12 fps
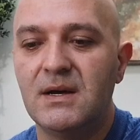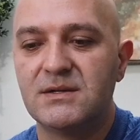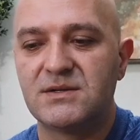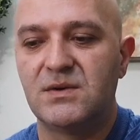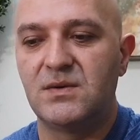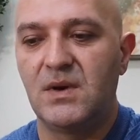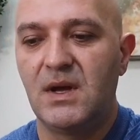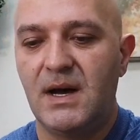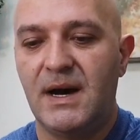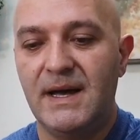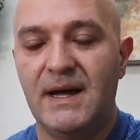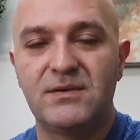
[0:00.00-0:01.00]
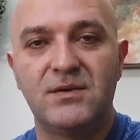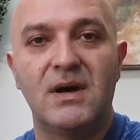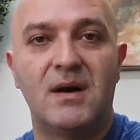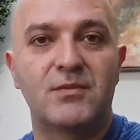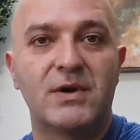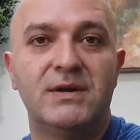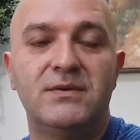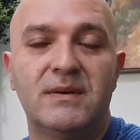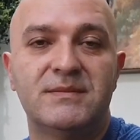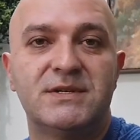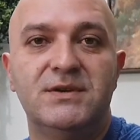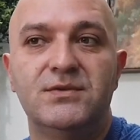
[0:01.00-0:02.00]
So I had to upgrade to
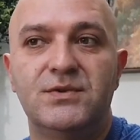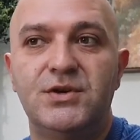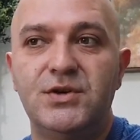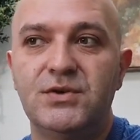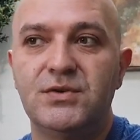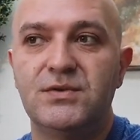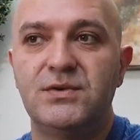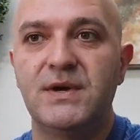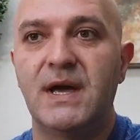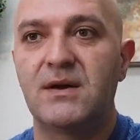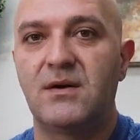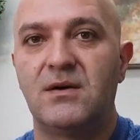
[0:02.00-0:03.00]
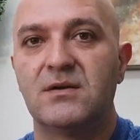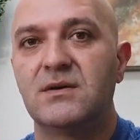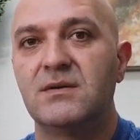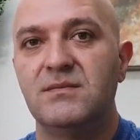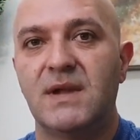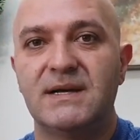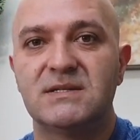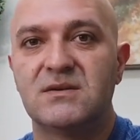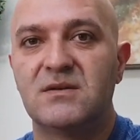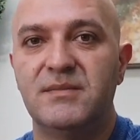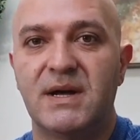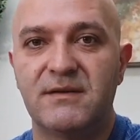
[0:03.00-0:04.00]
MCU2 to get all the nice
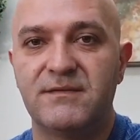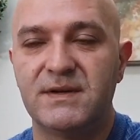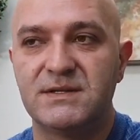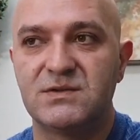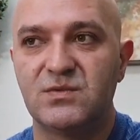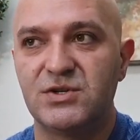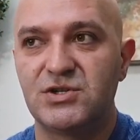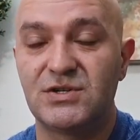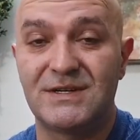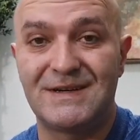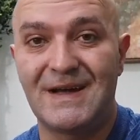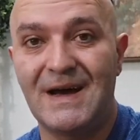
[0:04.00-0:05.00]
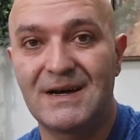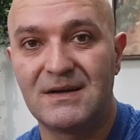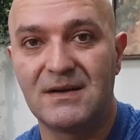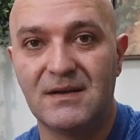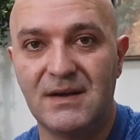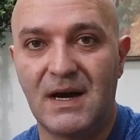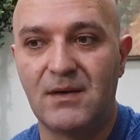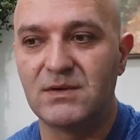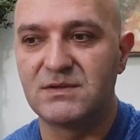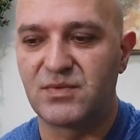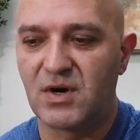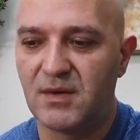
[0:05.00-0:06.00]
little benefits, which technically I
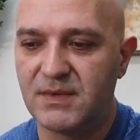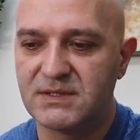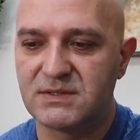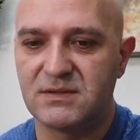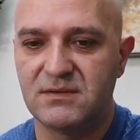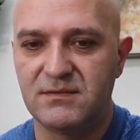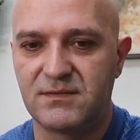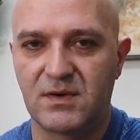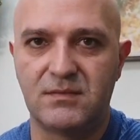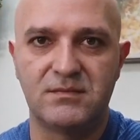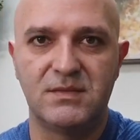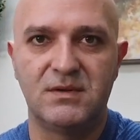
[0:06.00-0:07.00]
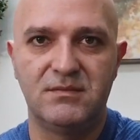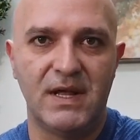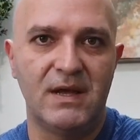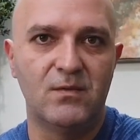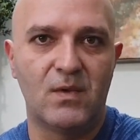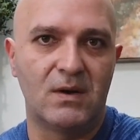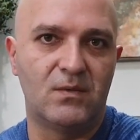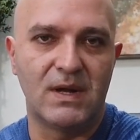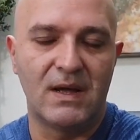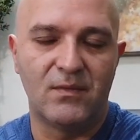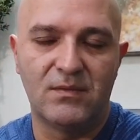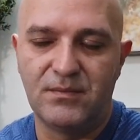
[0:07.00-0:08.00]
was promised from day one when
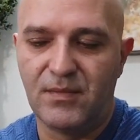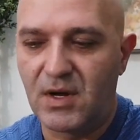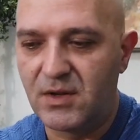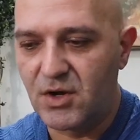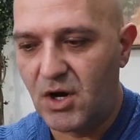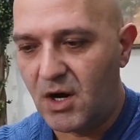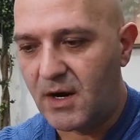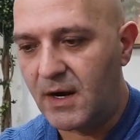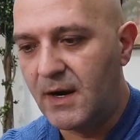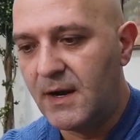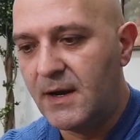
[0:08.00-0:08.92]
I bought the car.